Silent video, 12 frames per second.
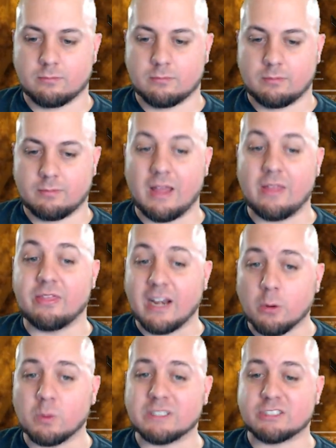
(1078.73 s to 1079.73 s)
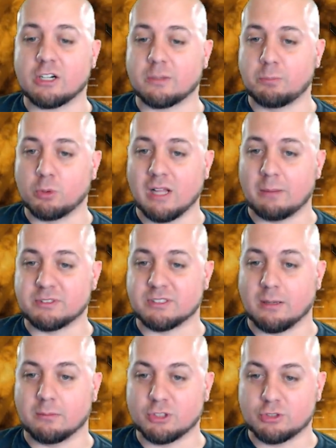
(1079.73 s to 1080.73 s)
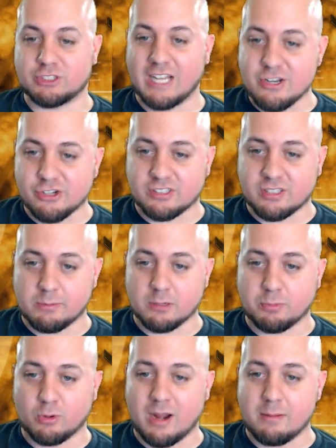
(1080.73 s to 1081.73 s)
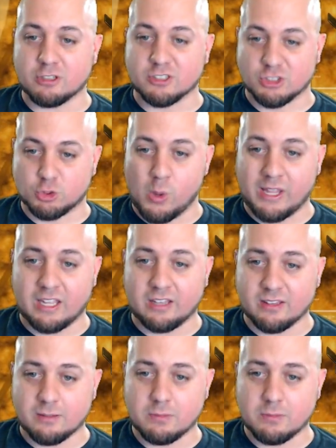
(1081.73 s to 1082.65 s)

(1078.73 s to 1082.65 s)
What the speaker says: And there we start to pull up some. So changing some of your parameters and tweaking them